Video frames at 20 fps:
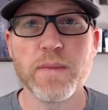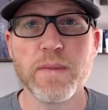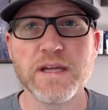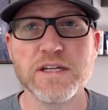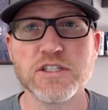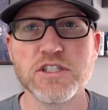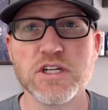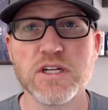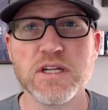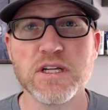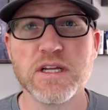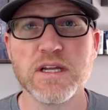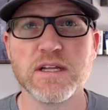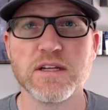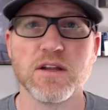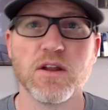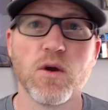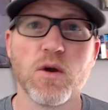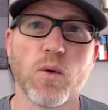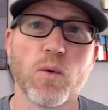mention
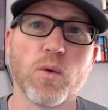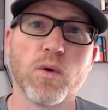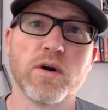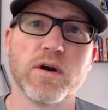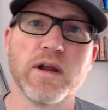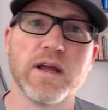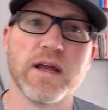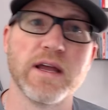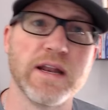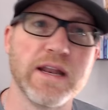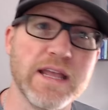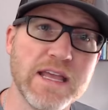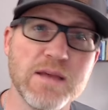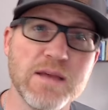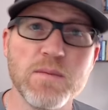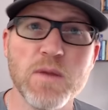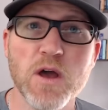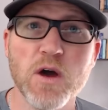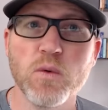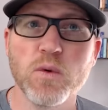it, or an
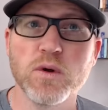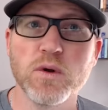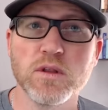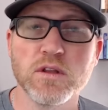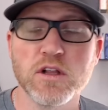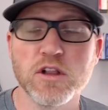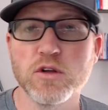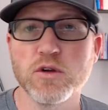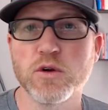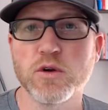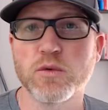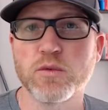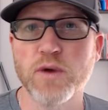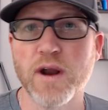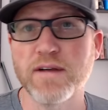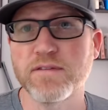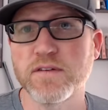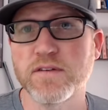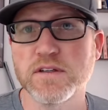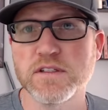email will include a
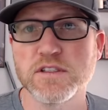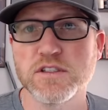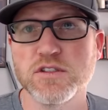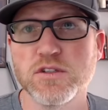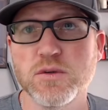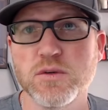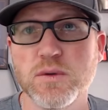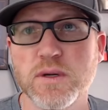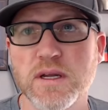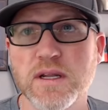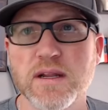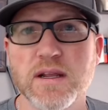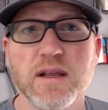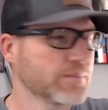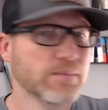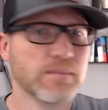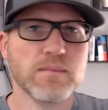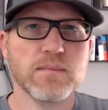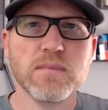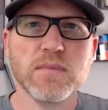reference to it.
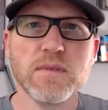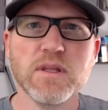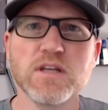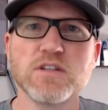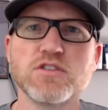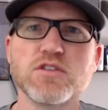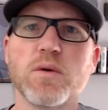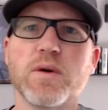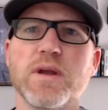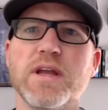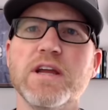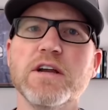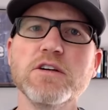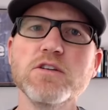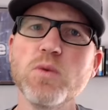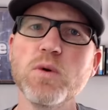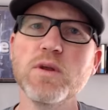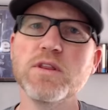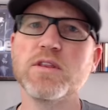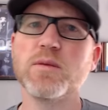So
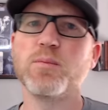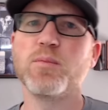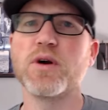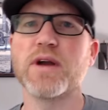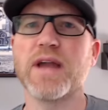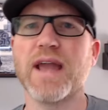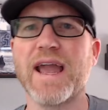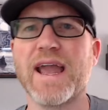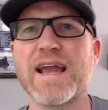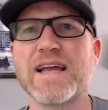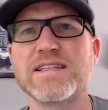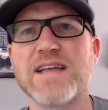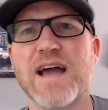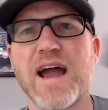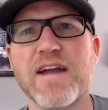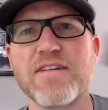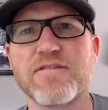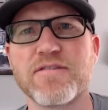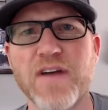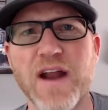here's what the book
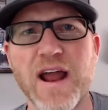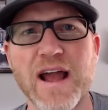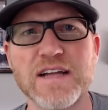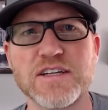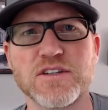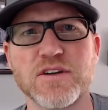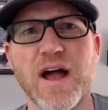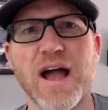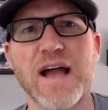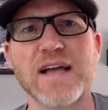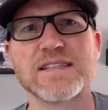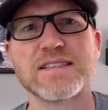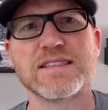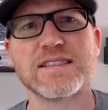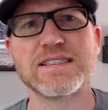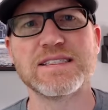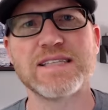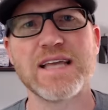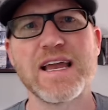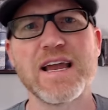Anti-Fragile has to
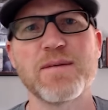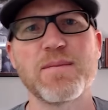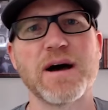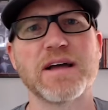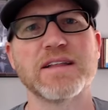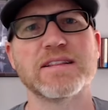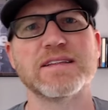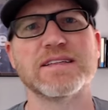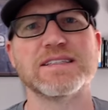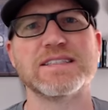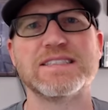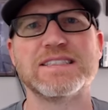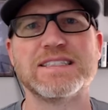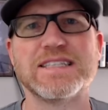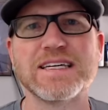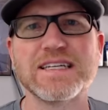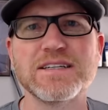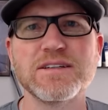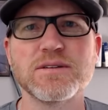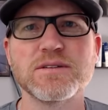say about the
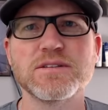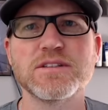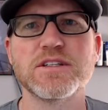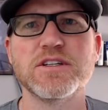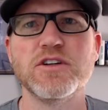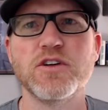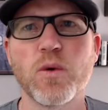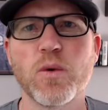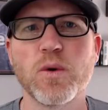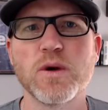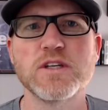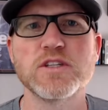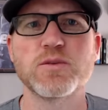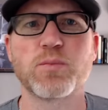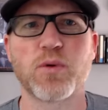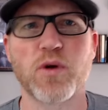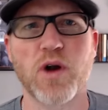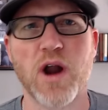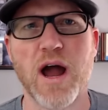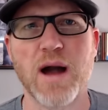signal to noise
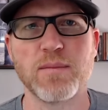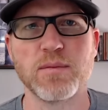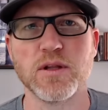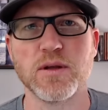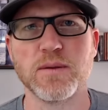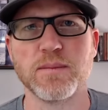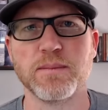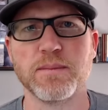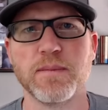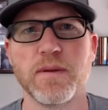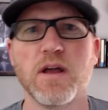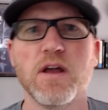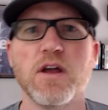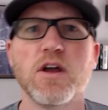problem.